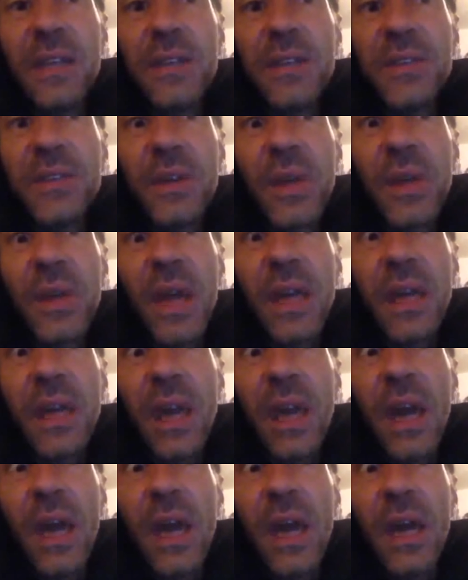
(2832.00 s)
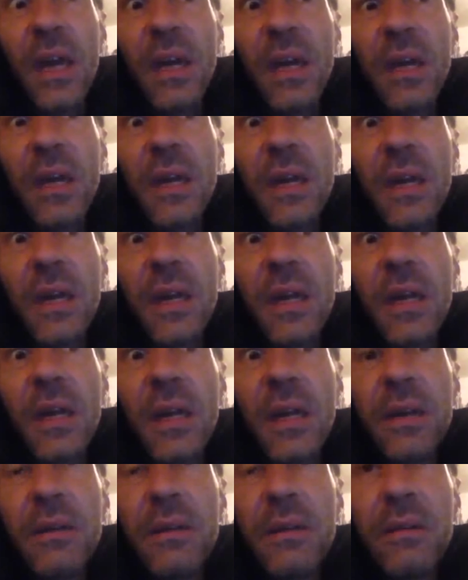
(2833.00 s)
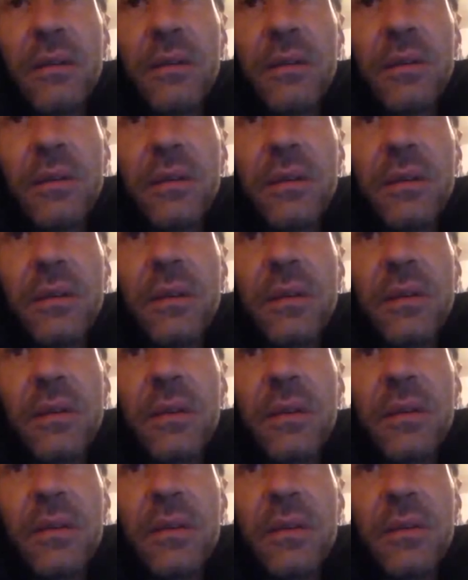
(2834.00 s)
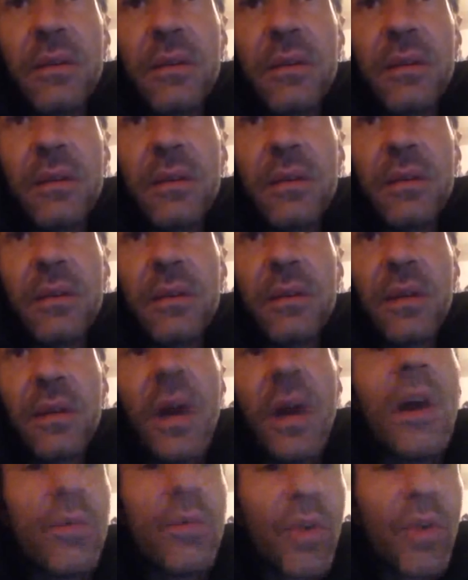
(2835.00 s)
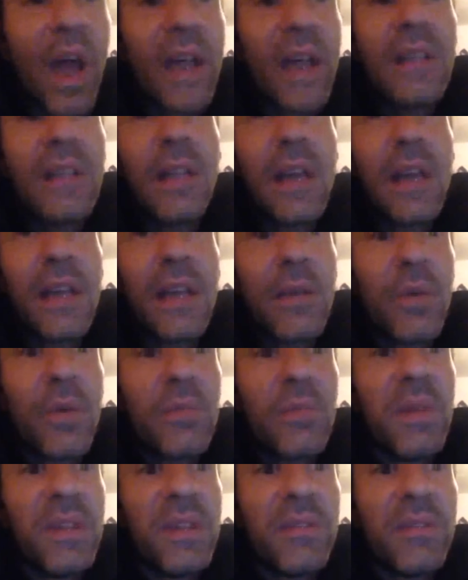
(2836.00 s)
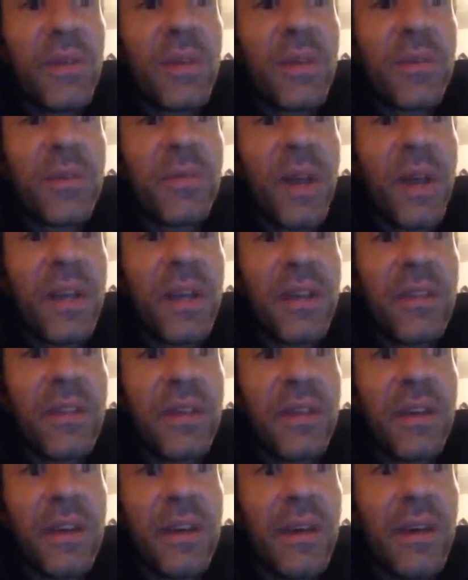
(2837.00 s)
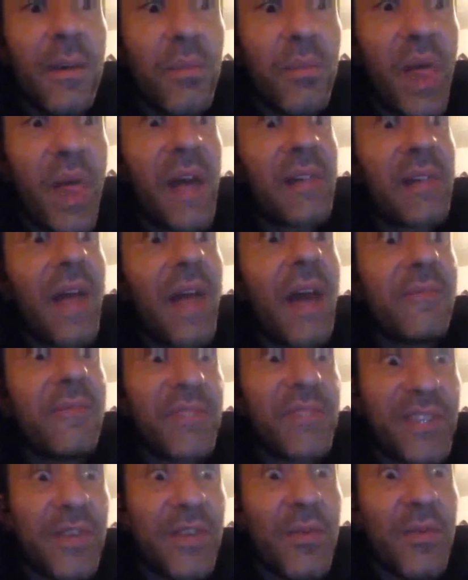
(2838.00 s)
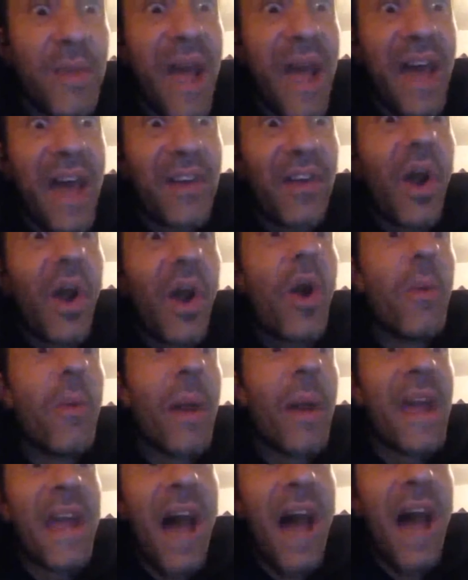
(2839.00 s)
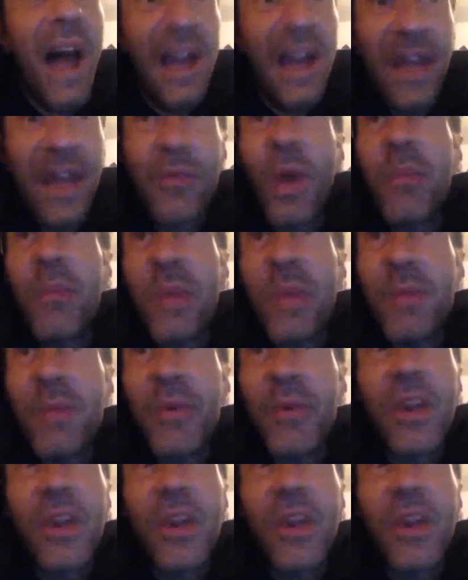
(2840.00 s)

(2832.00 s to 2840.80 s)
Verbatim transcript: So like yeah, I don't think he would really have an in group here. Right, like it would be difficult finding the Black Lives Do Matter. Oh my God! And when people